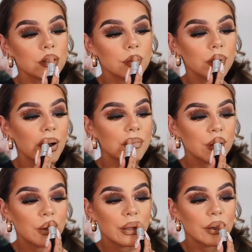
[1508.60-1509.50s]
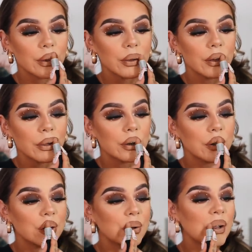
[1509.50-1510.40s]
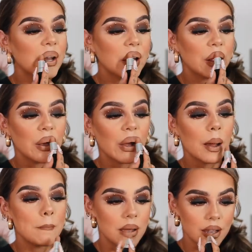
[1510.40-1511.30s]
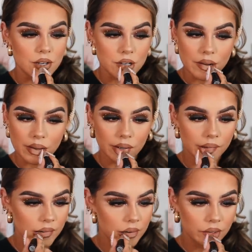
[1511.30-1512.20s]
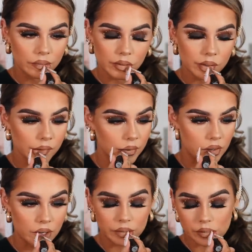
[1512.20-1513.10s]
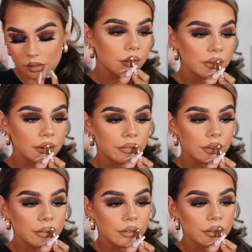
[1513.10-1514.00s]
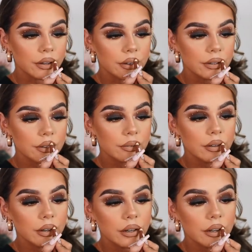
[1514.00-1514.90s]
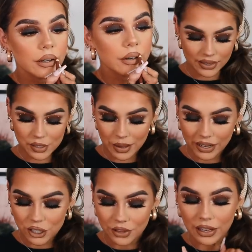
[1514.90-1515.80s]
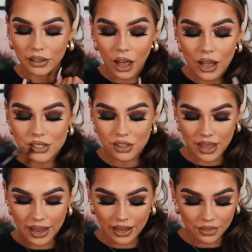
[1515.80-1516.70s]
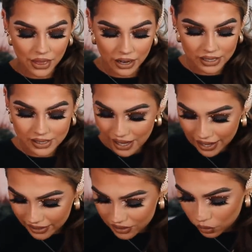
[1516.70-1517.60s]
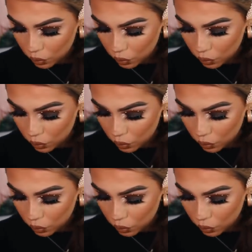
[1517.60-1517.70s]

the perfect like nudie, beigey goodness. Let me just make sure those edges are blended. In this picture, the last thing that I did